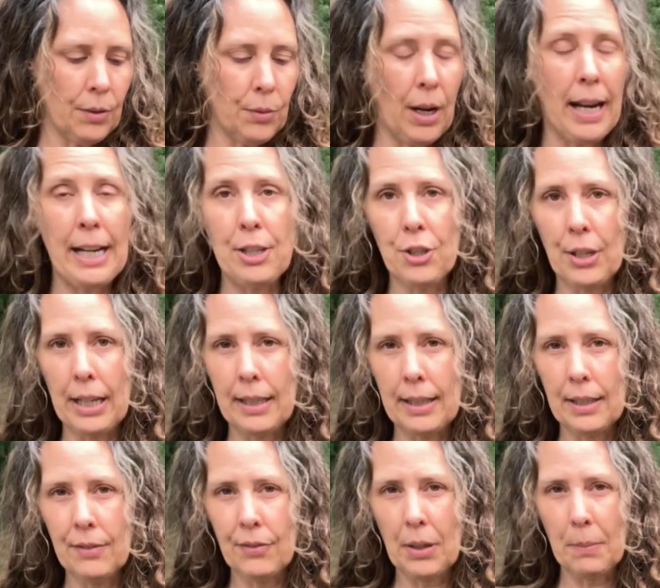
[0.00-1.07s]

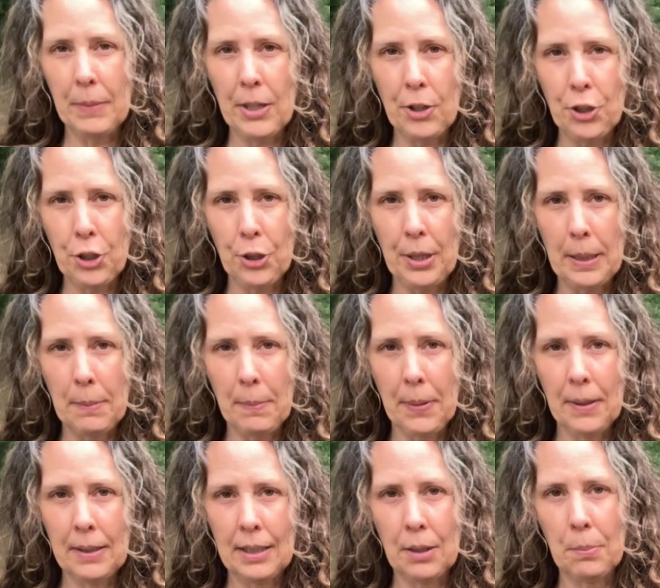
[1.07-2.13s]
hydrated from their trip.
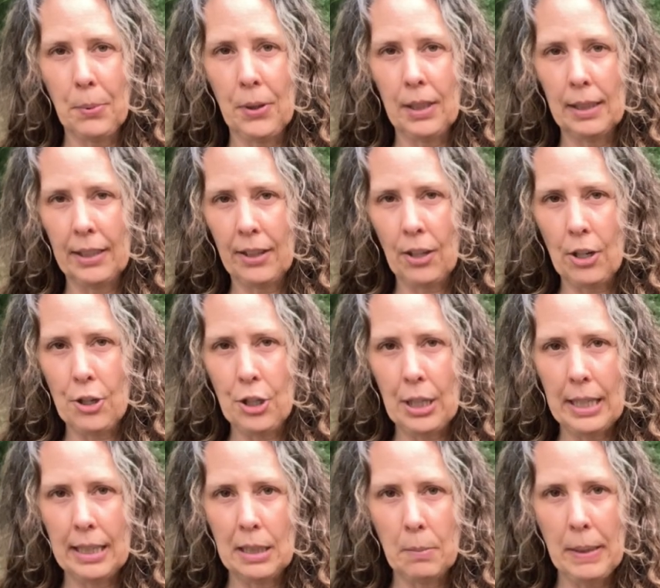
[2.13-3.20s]
They're pretty
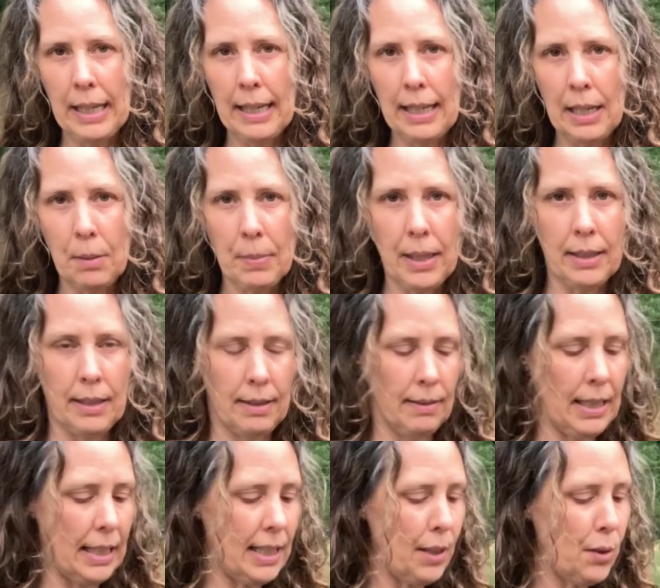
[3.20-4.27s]
lethargic in the beginning, but
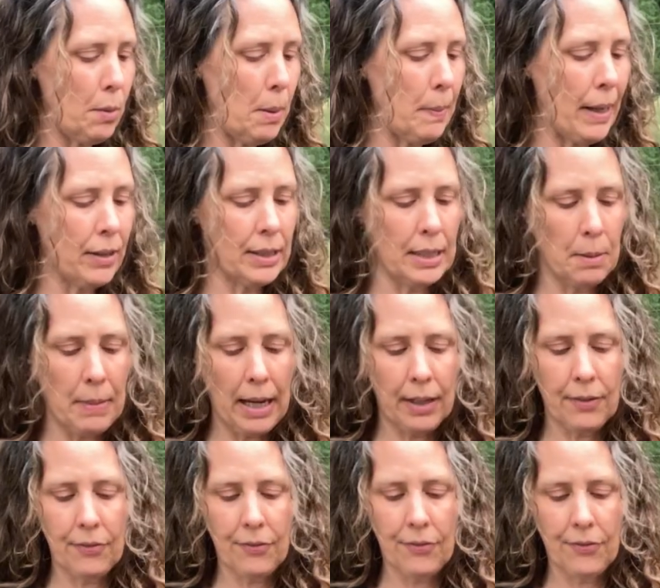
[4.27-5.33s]
they seem to be bouncing back
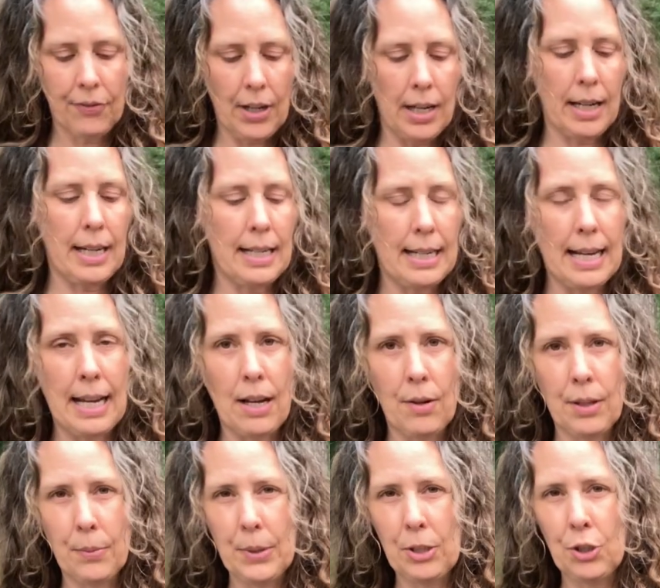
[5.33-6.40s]
fine now.
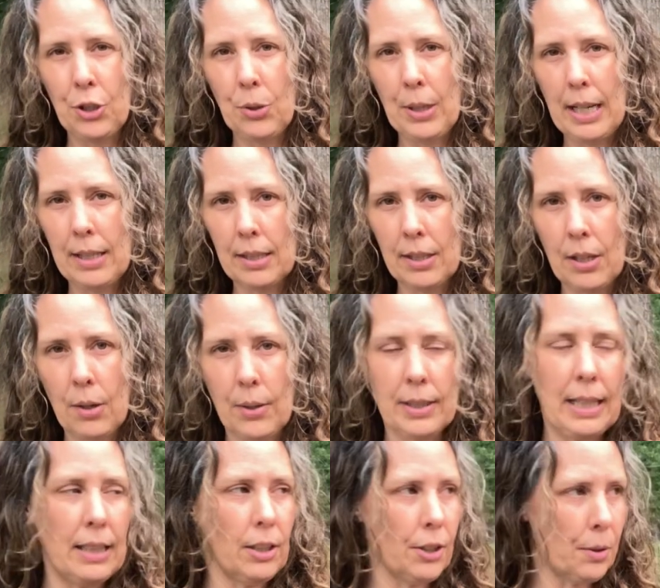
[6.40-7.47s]
It was 2 days ago and
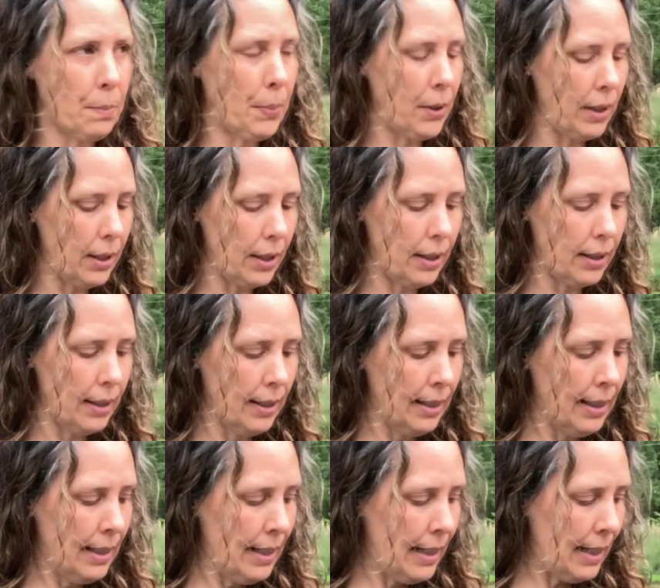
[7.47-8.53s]
they look pretty good.
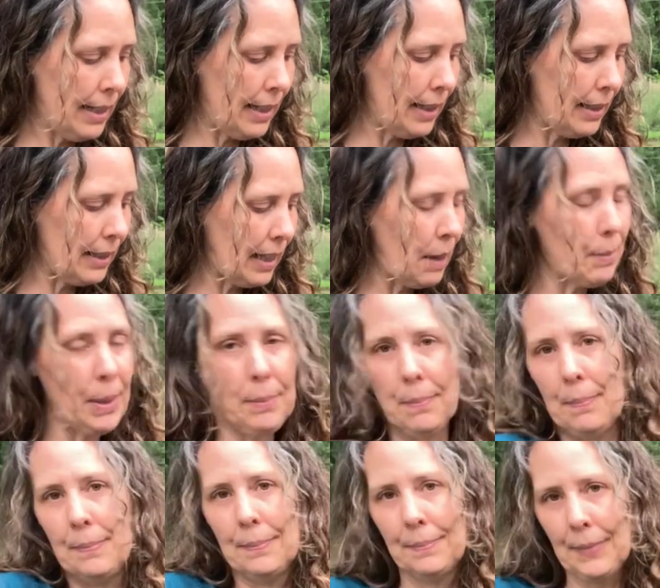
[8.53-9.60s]
And I mean,
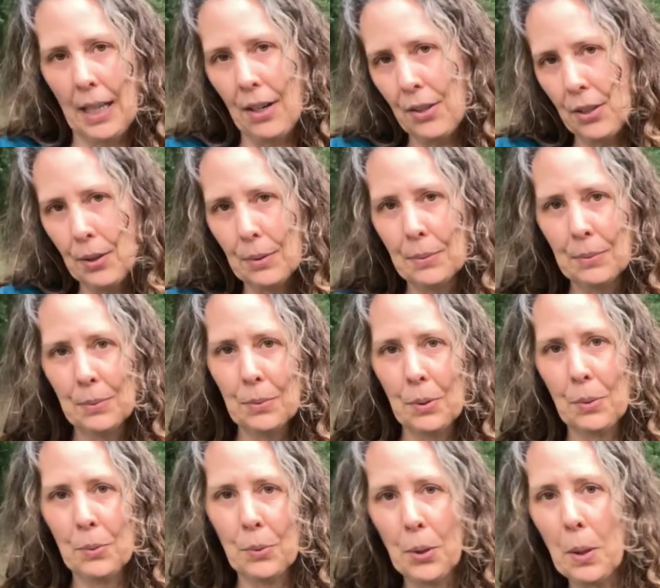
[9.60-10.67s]
I don't know,
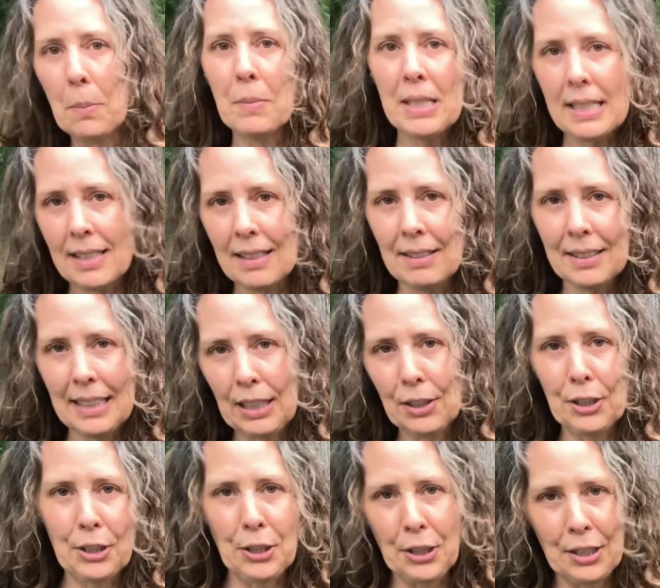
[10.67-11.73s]
worms, they
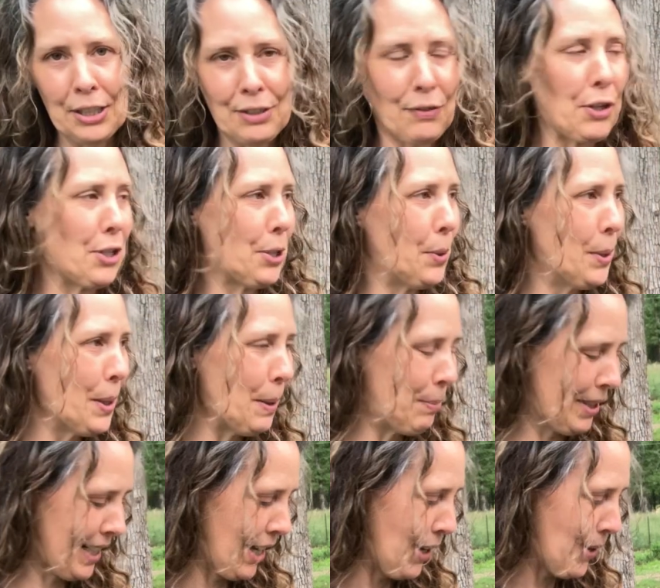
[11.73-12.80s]
look good as far as
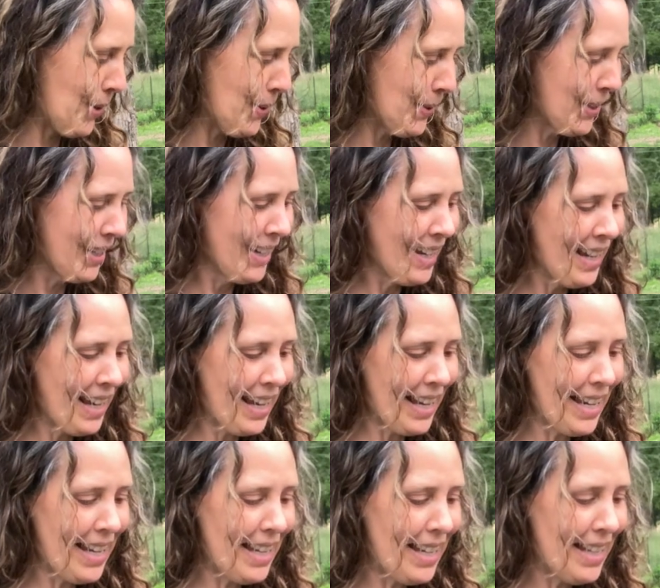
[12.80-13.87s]
worms go.
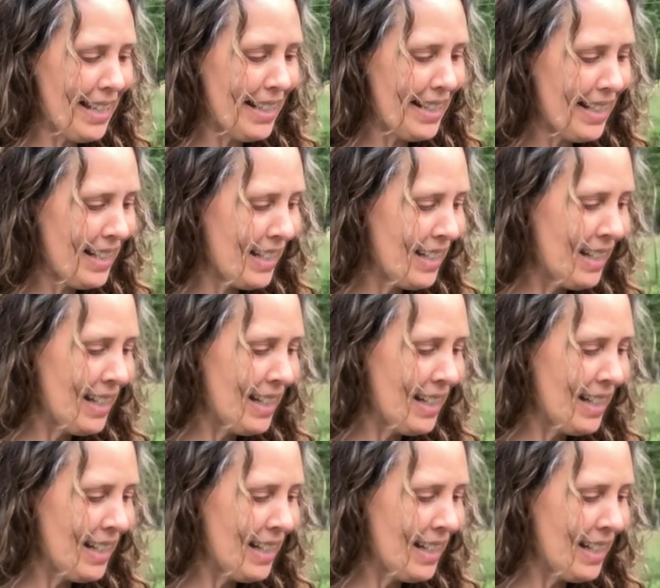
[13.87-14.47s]
And